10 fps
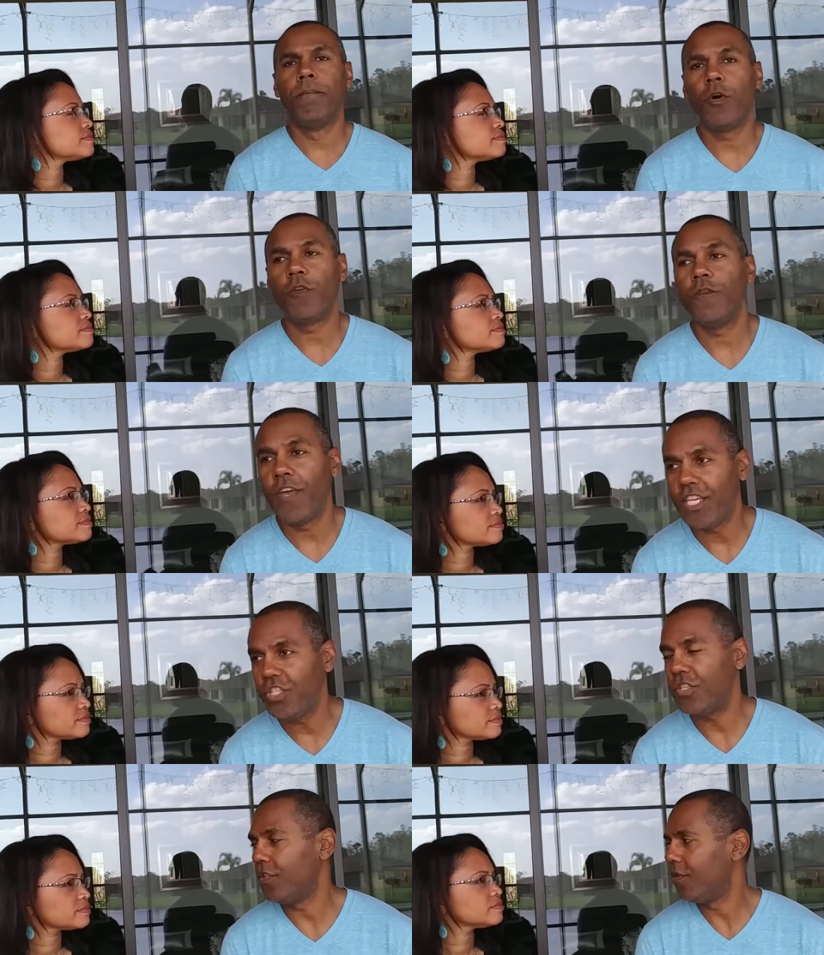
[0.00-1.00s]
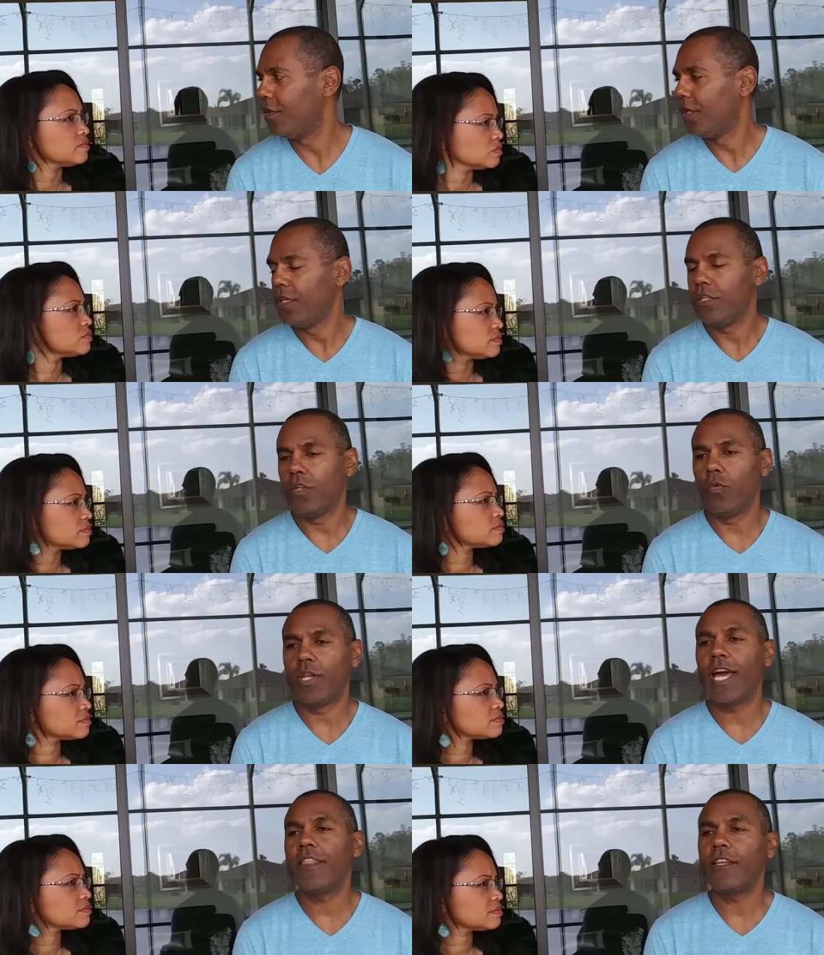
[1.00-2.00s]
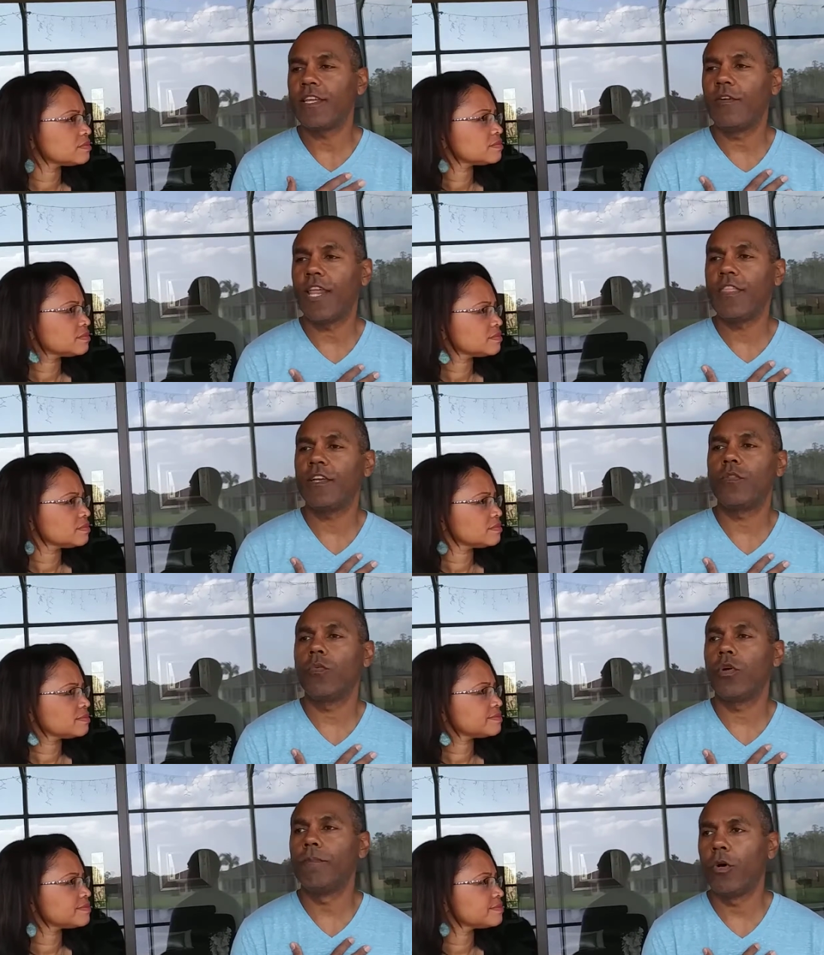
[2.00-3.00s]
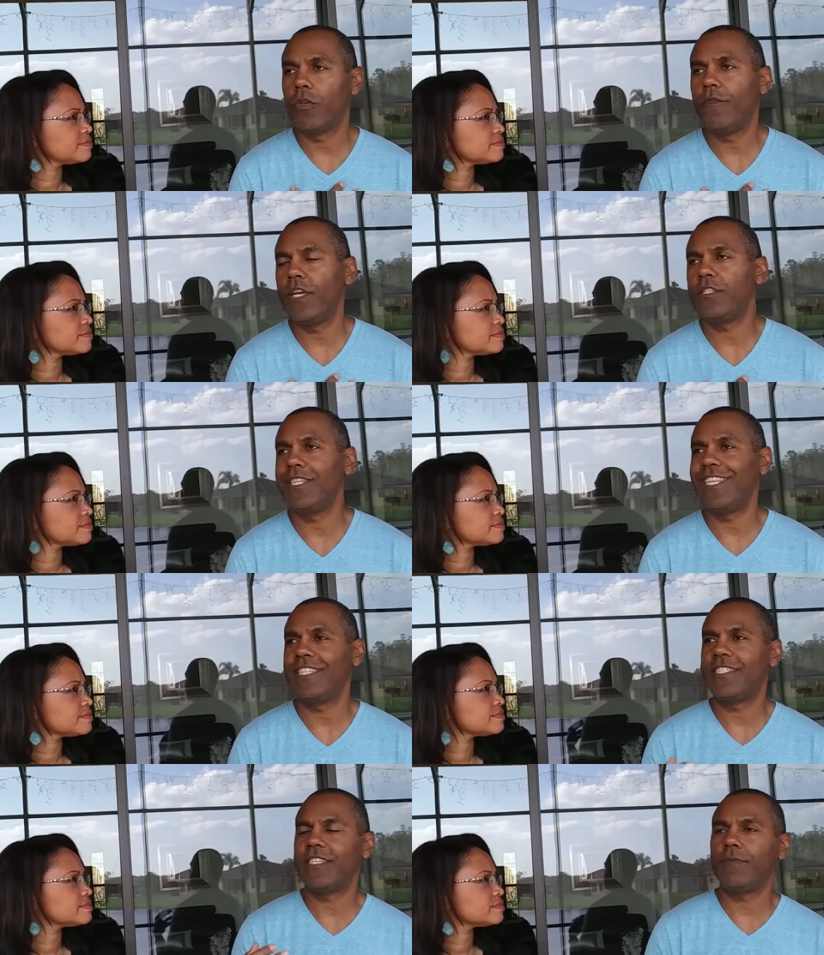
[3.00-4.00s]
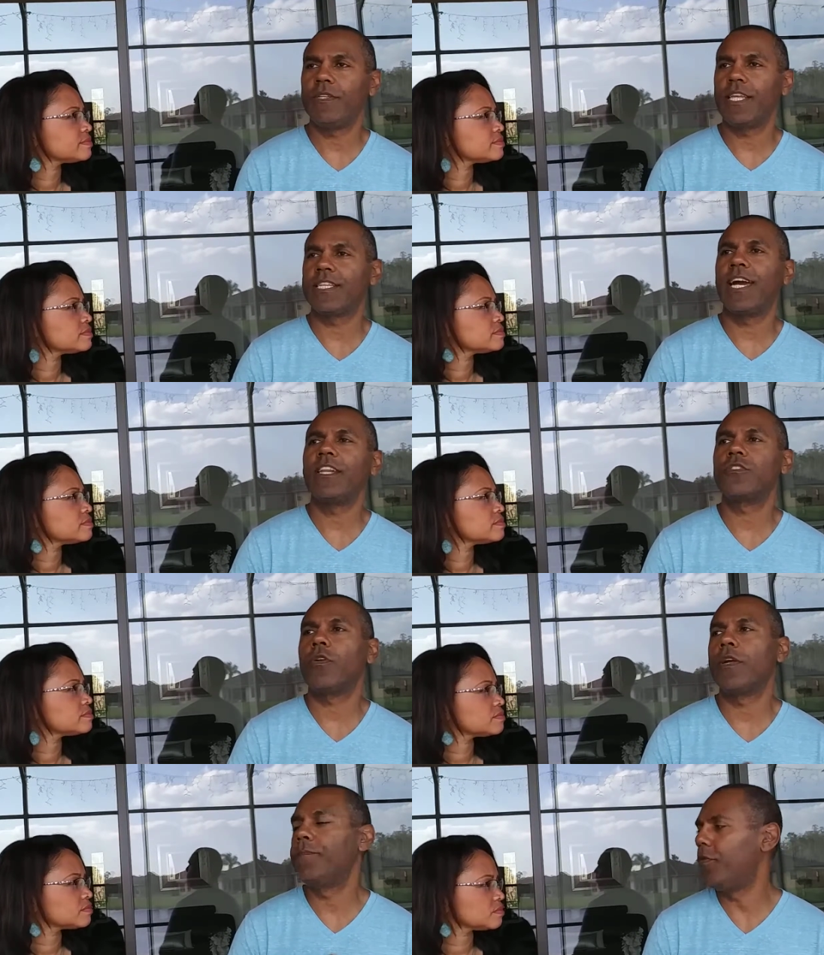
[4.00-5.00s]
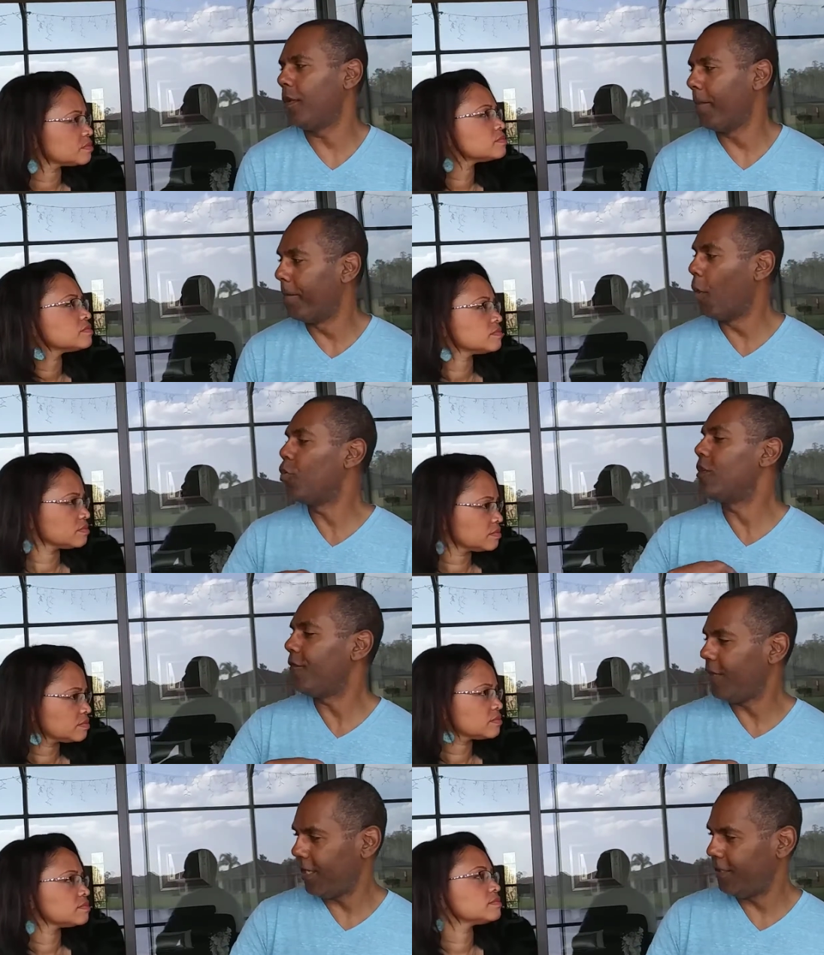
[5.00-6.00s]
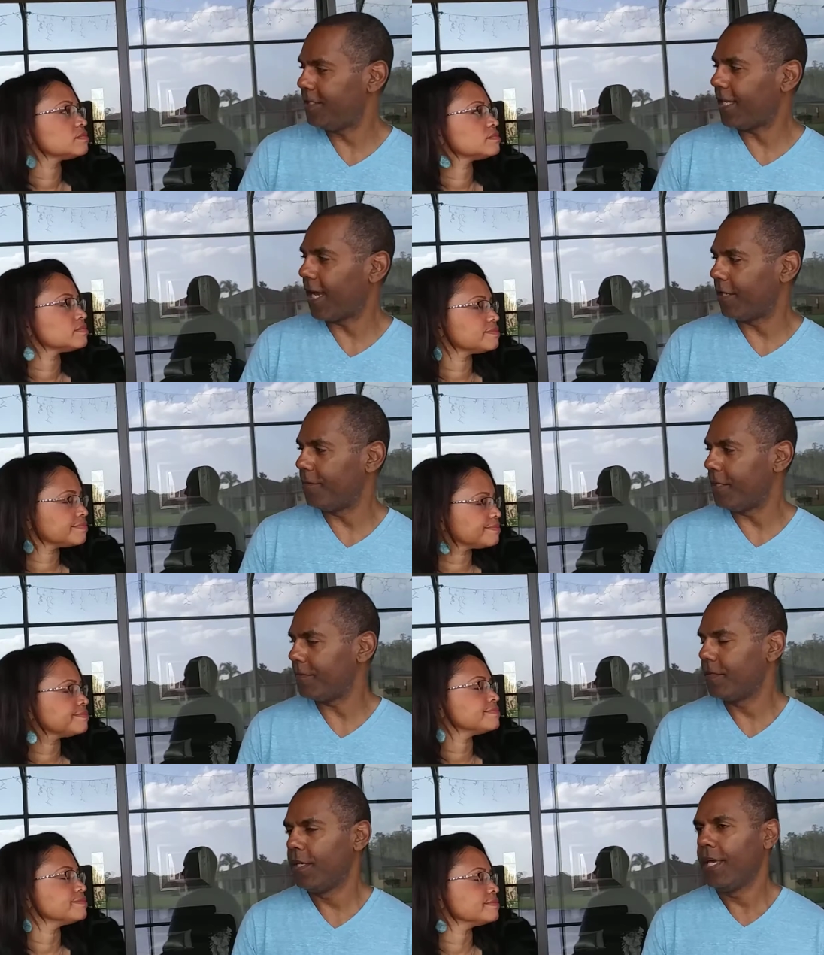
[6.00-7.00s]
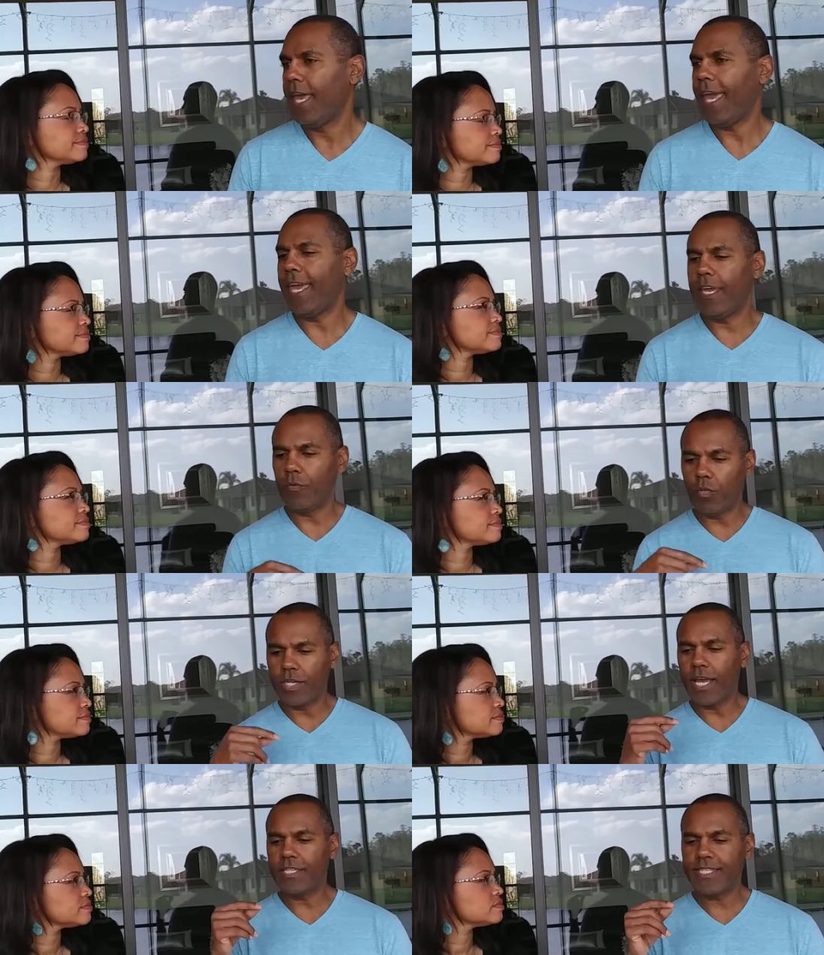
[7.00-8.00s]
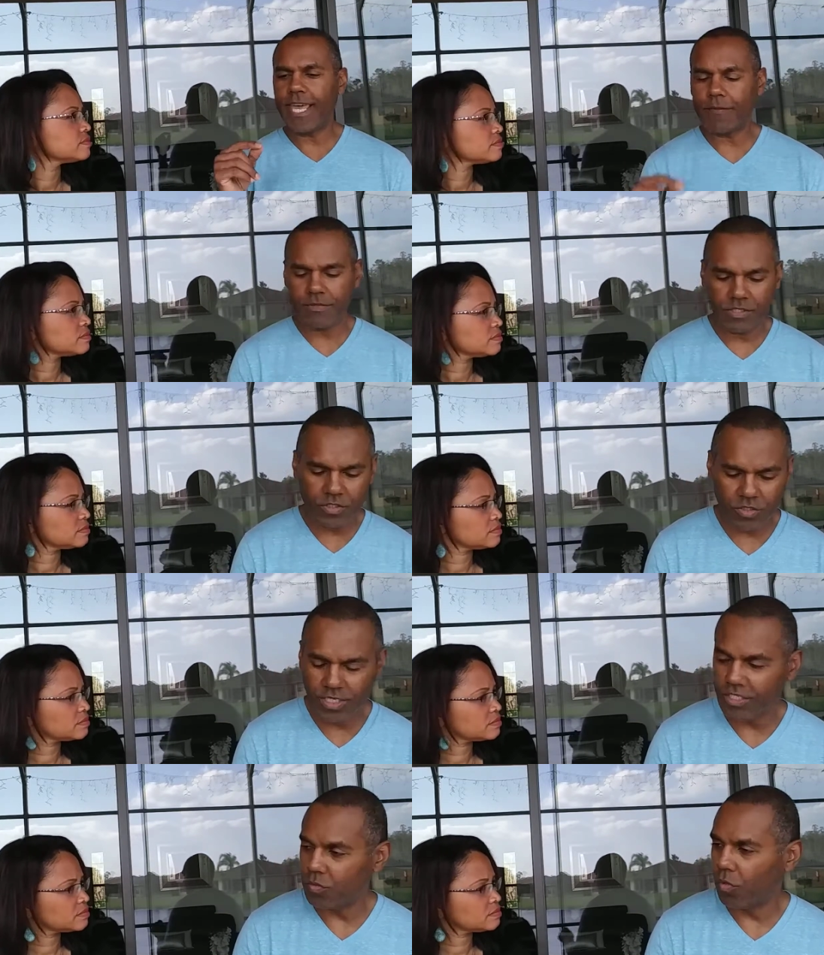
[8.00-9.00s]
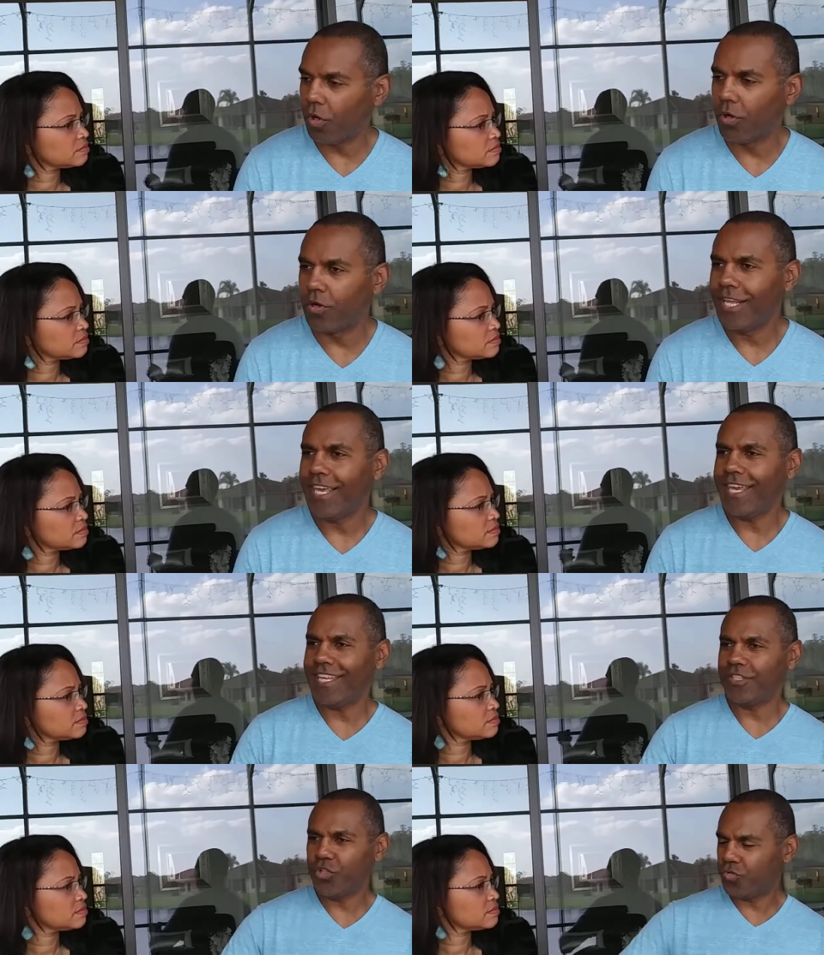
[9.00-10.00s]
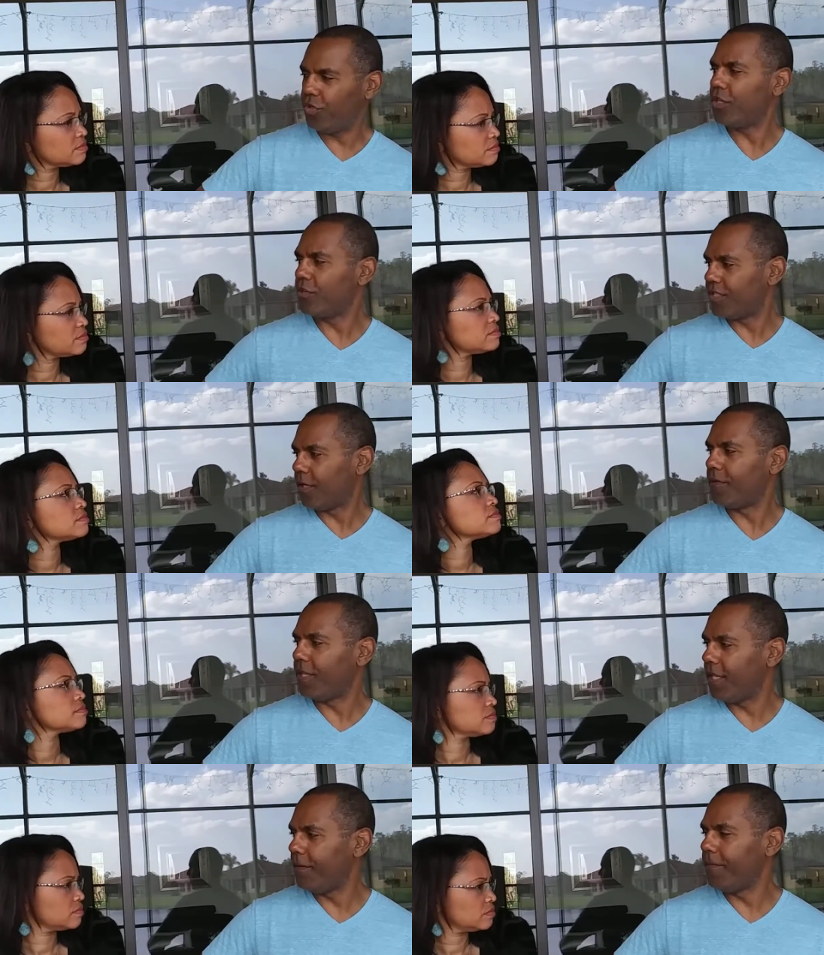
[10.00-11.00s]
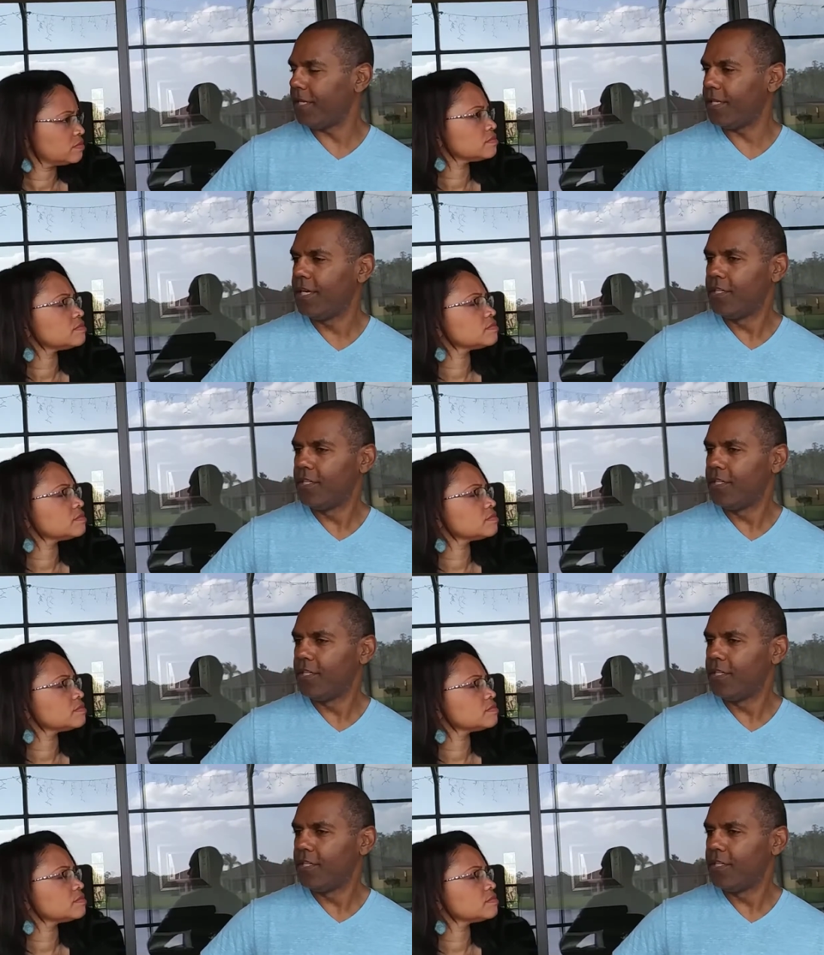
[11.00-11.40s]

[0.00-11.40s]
Speaker 1: motivation you know, when I look, when I think of the word motivation, it's something that God has already put a motive inside of me. Mm. And when I tapped into His Word, it triggered something in me